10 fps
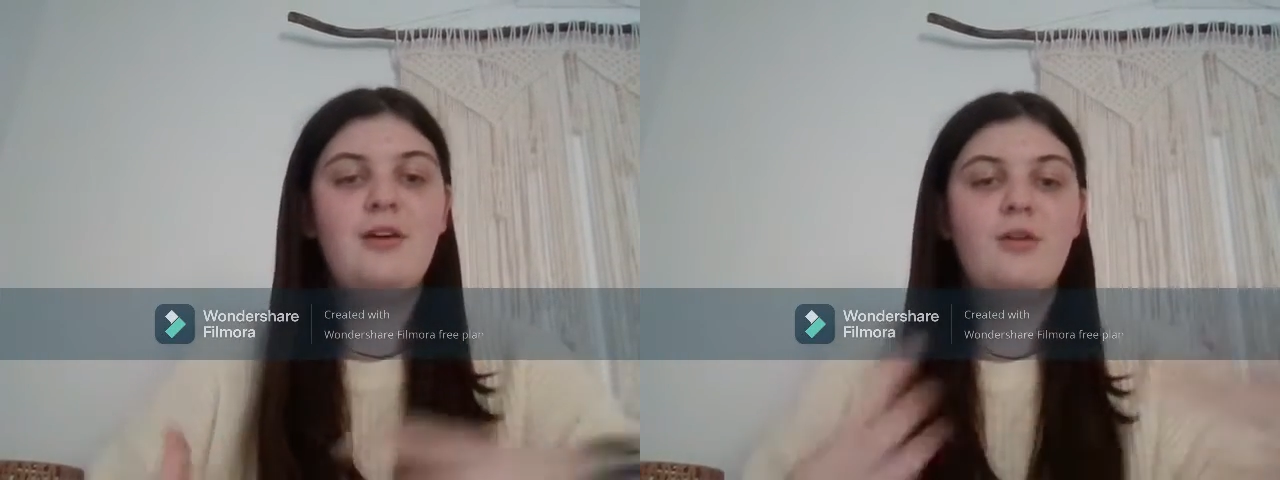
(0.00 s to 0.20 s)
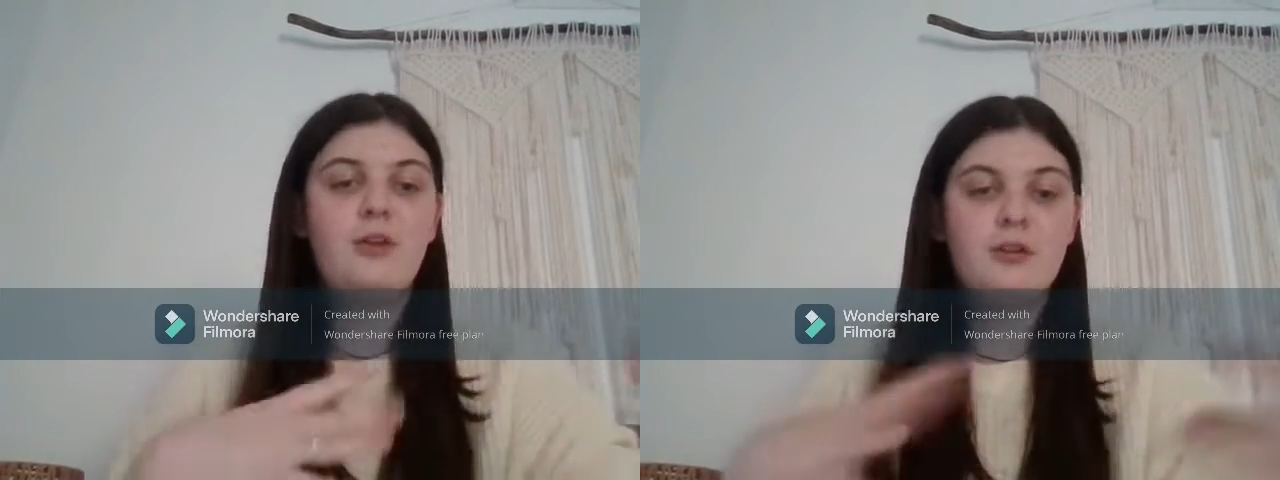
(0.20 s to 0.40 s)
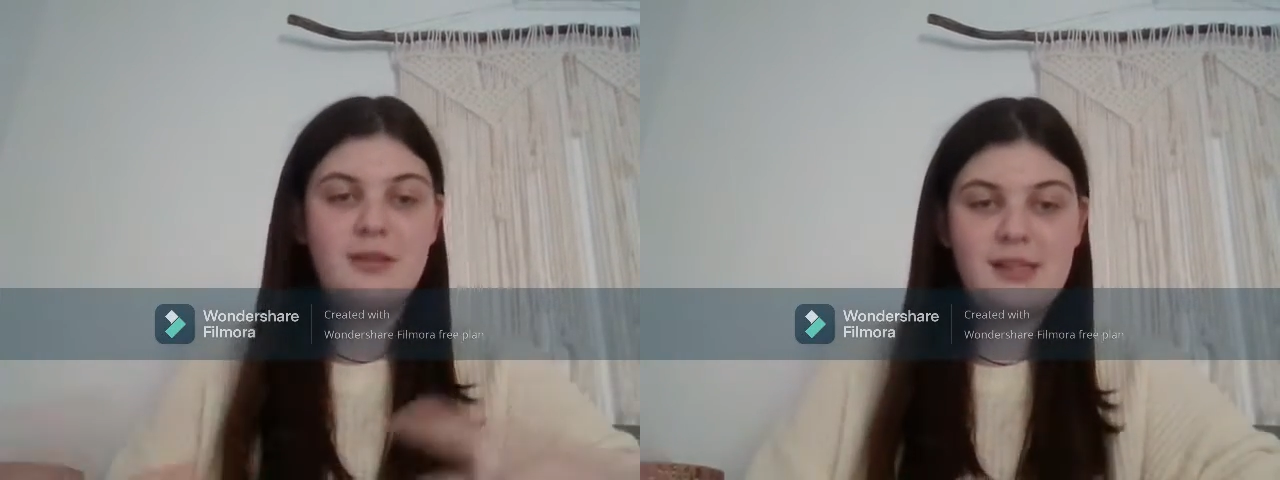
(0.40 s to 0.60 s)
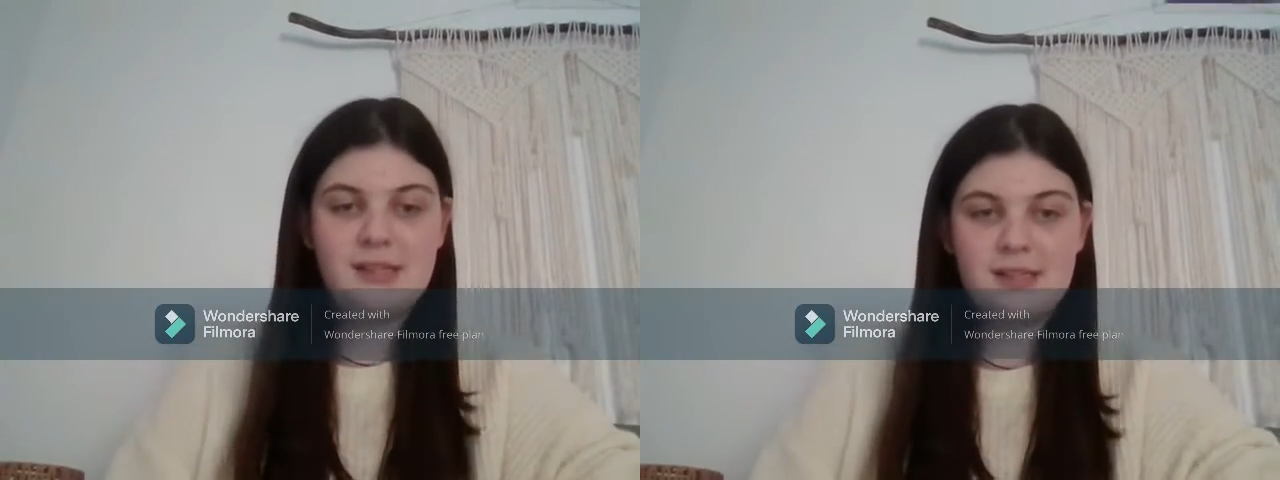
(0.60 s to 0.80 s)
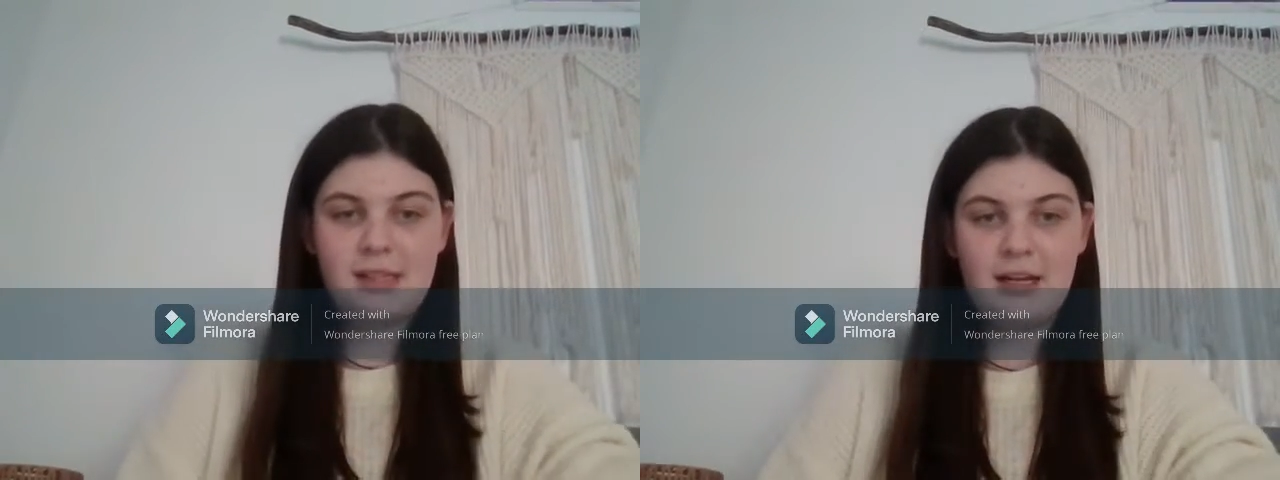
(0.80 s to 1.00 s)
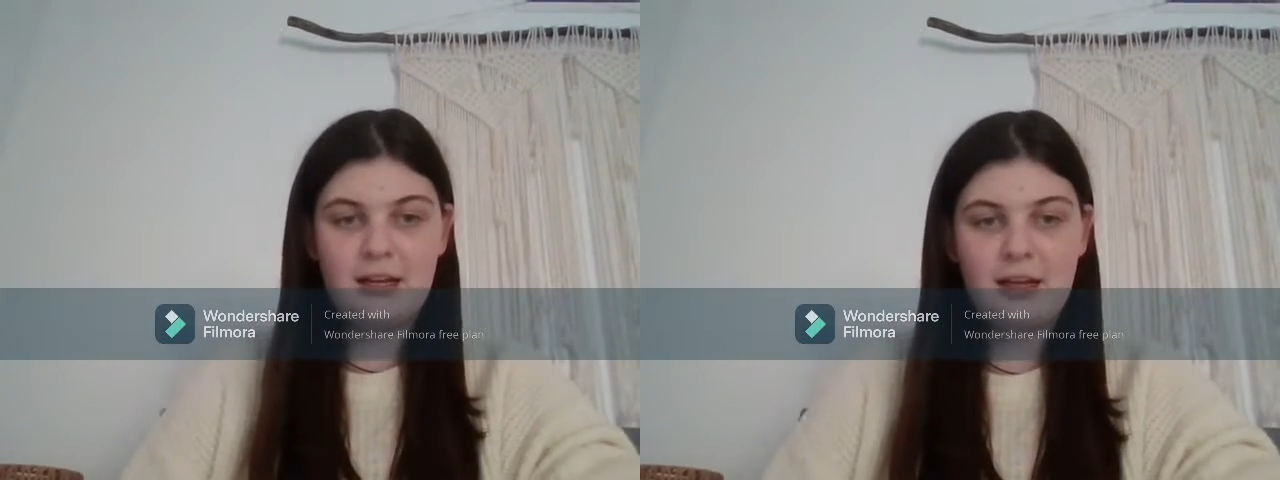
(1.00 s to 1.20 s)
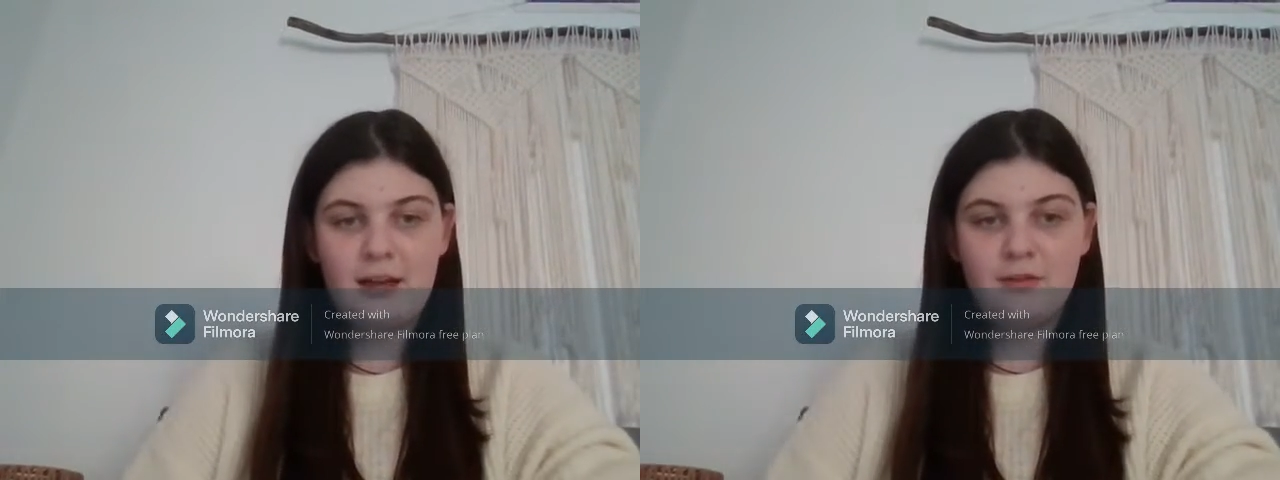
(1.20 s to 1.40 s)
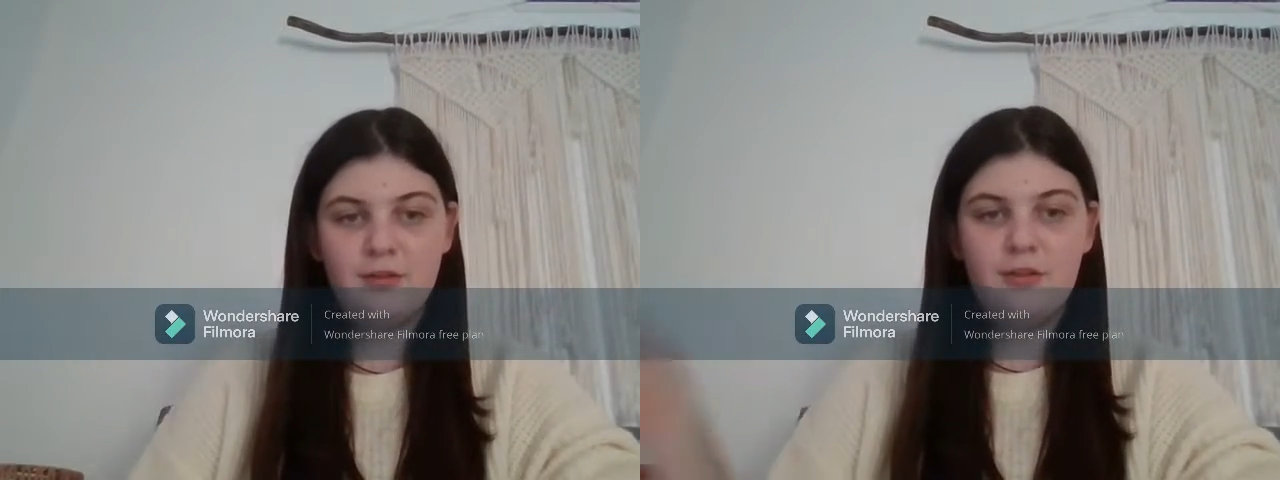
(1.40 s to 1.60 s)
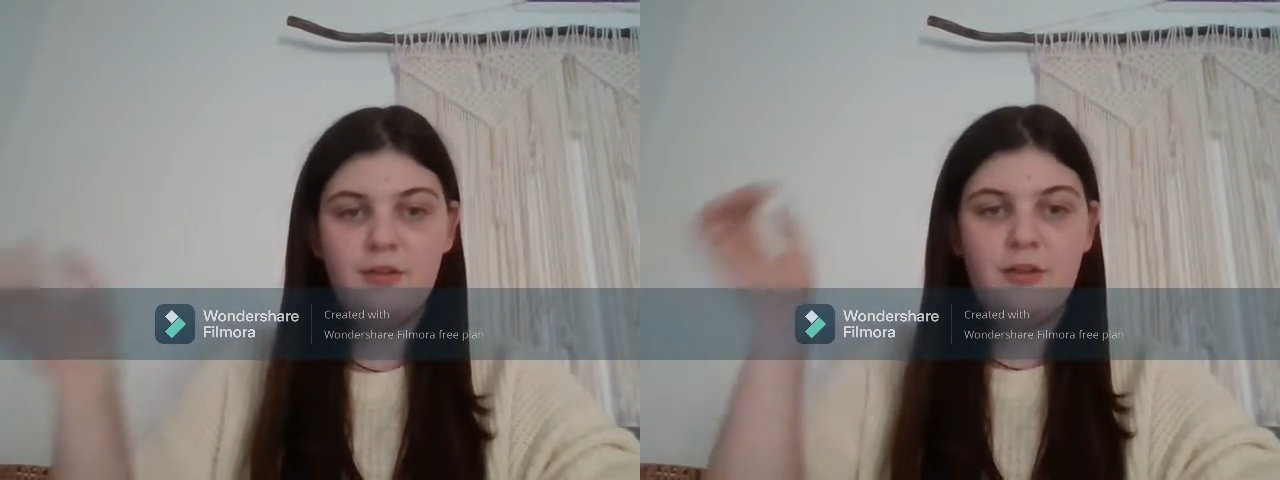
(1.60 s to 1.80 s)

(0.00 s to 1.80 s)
all the pieces that I have